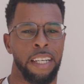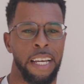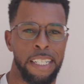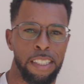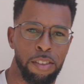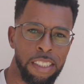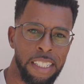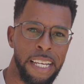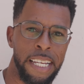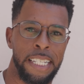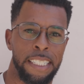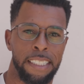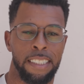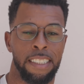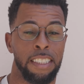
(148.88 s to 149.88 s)
Okay,
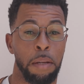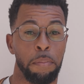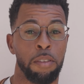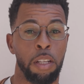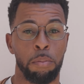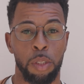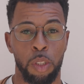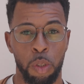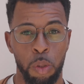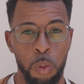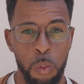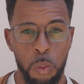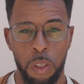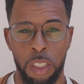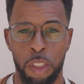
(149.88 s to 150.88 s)
today's tip number
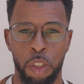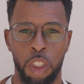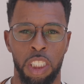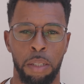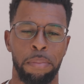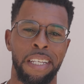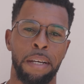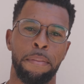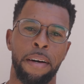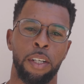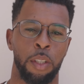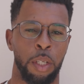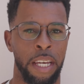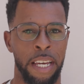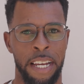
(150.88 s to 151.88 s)
two is gonna be
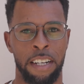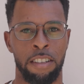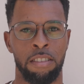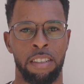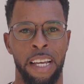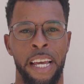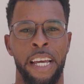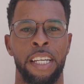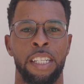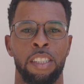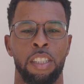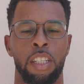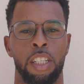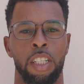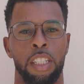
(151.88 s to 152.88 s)
about your hair
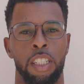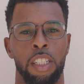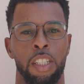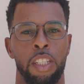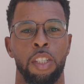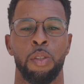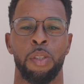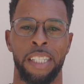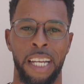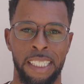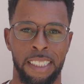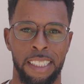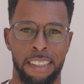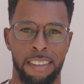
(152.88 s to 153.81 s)
and you guessed